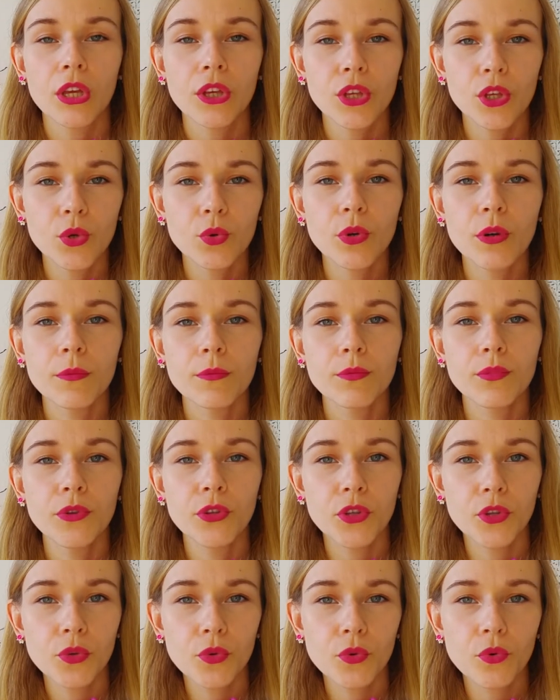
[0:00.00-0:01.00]
you
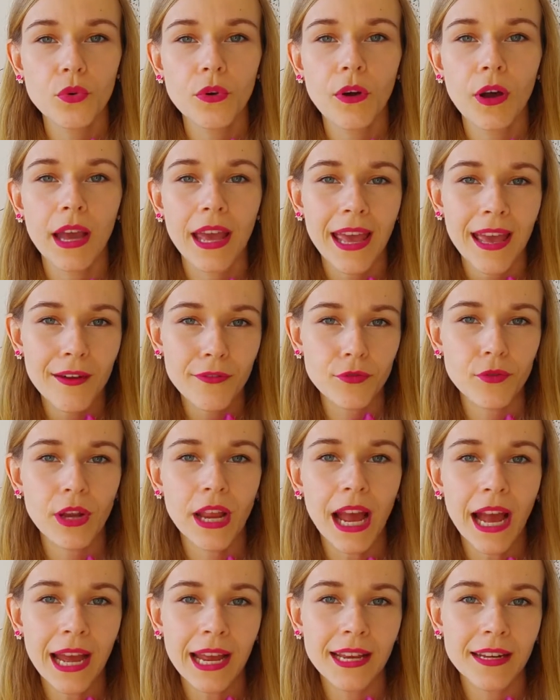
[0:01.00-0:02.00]
imbue
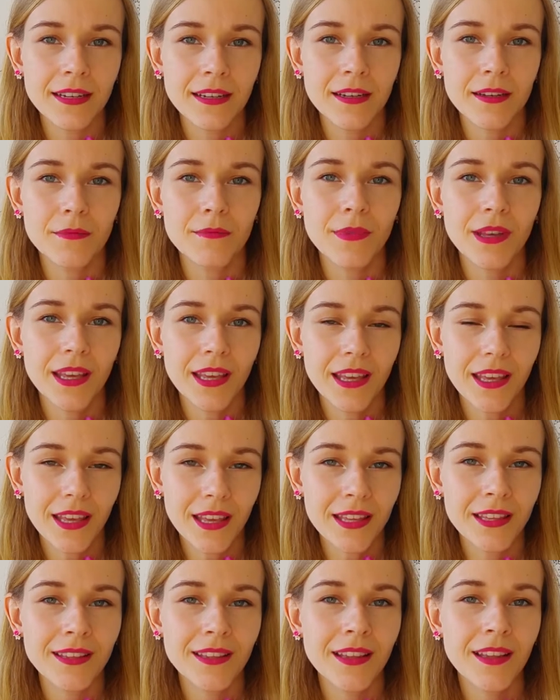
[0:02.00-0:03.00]
every item
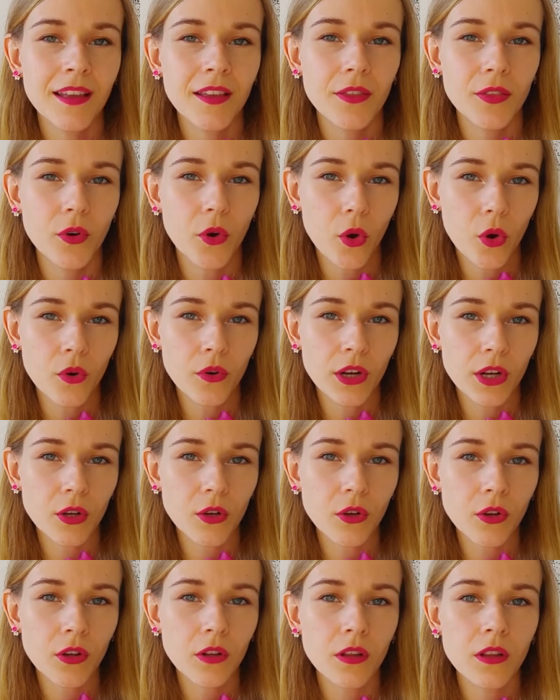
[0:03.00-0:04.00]
in the
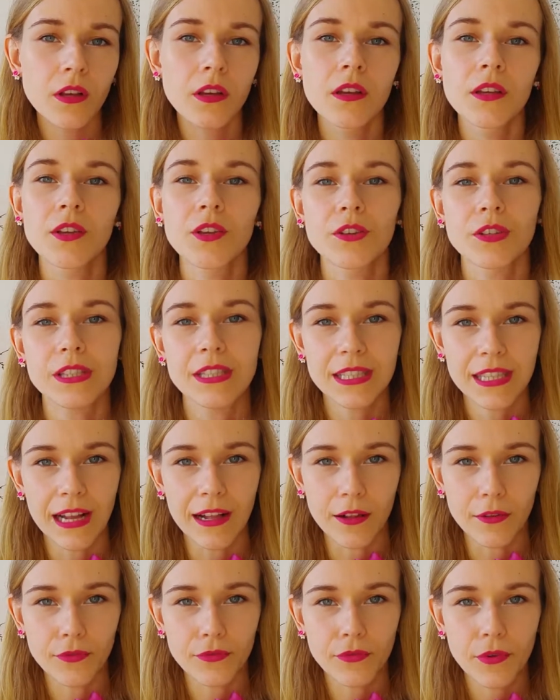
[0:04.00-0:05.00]
oracle
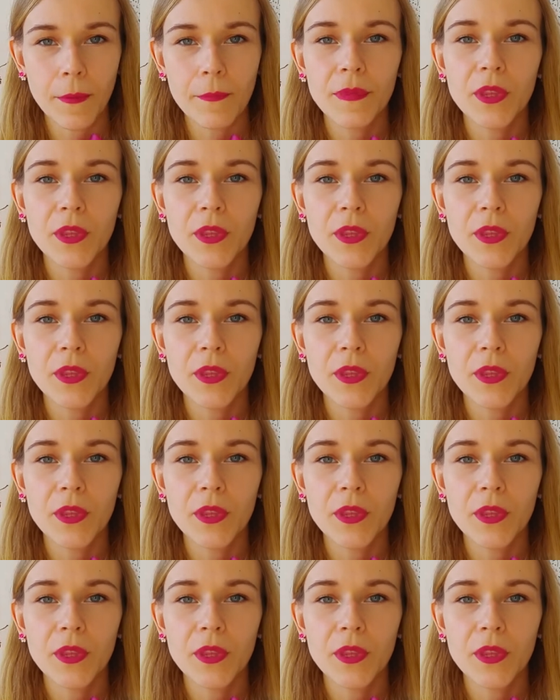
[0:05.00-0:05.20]
yourself.